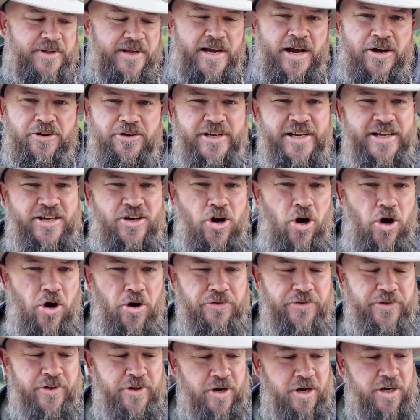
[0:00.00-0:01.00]
The only
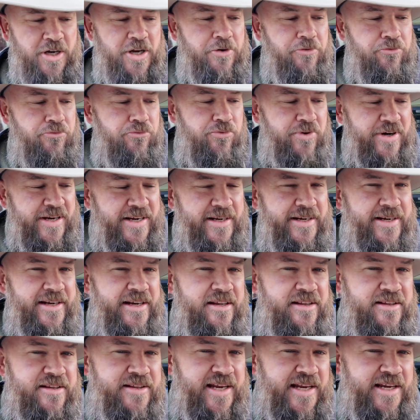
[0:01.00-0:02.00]
con that I can
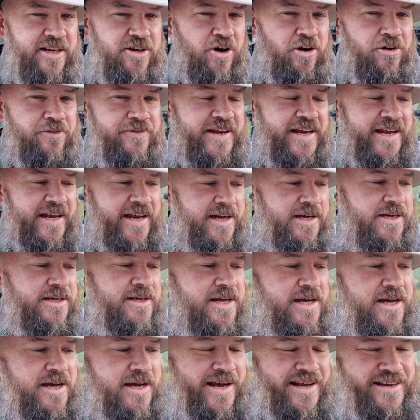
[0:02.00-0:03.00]
really think of here,
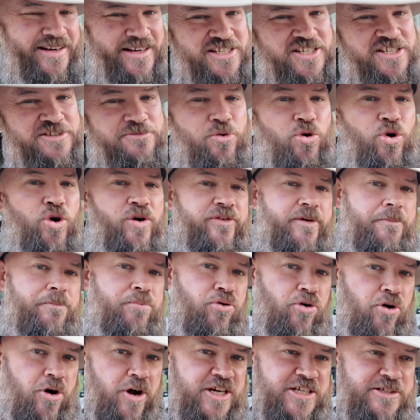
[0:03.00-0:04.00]
and this is more of a
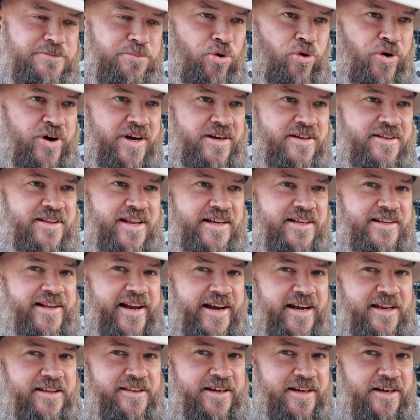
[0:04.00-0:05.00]
price point thing
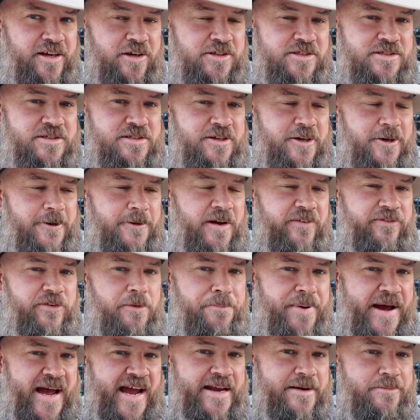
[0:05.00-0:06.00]
than anything else, if
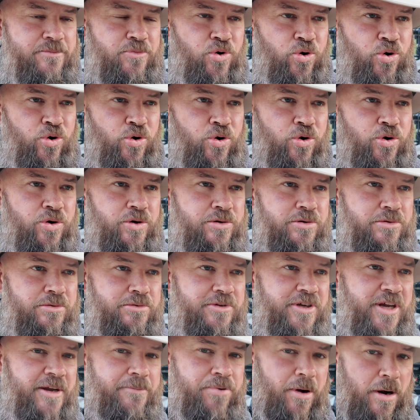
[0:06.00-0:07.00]
you paid more,
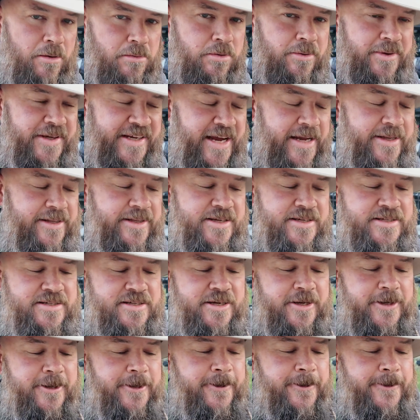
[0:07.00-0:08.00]
you'd probably get
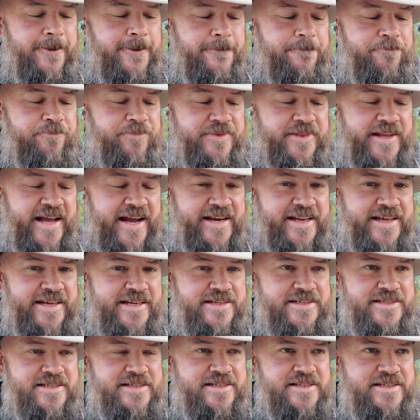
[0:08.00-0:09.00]
this. That
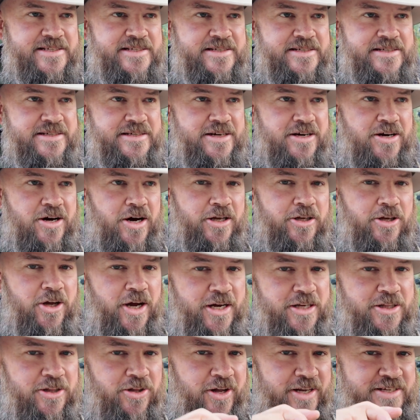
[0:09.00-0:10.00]
is, I
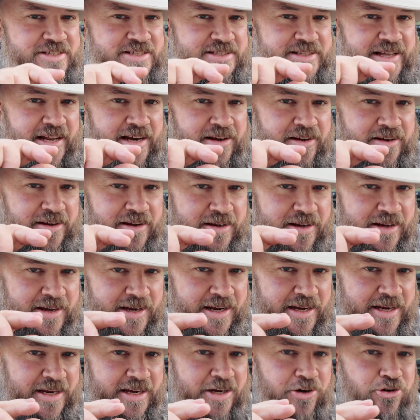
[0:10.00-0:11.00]
like lights that are
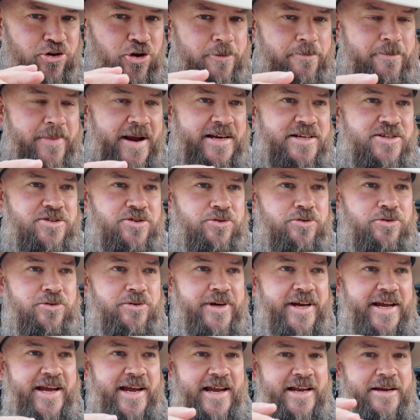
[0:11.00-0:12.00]

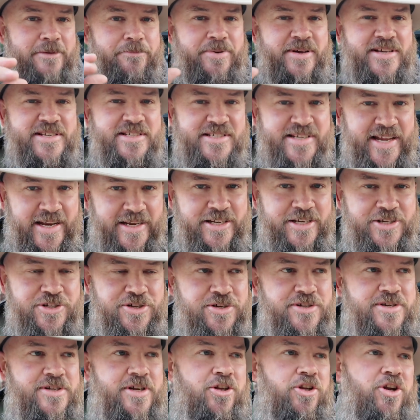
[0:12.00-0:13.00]
incremental in
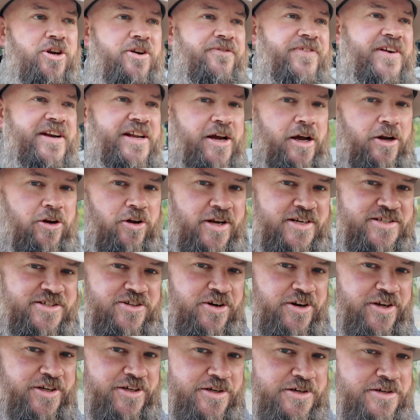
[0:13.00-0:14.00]
percentages. A lot of video lights
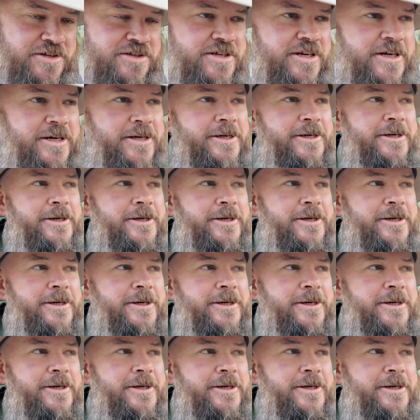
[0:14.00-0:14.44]
that I use,